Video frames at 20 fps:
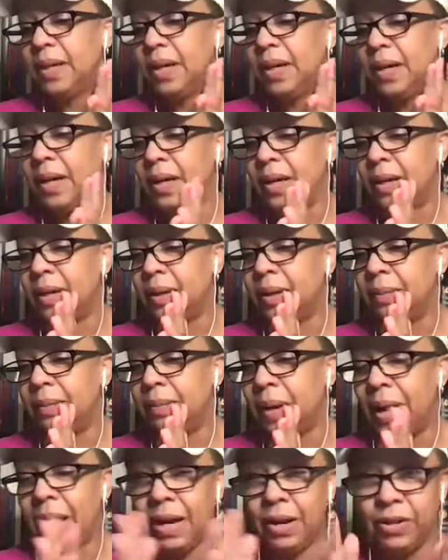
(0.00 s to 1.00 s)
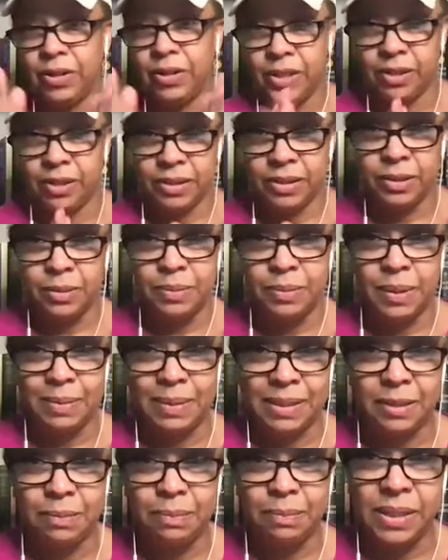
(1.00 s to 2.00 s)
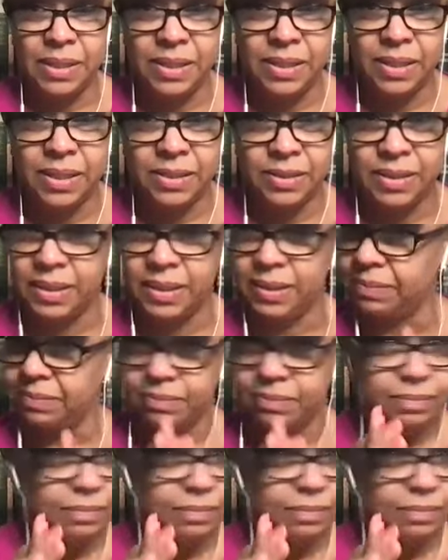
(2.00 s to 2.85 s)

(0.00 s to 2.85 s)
I already talked a little bit about the PTSD.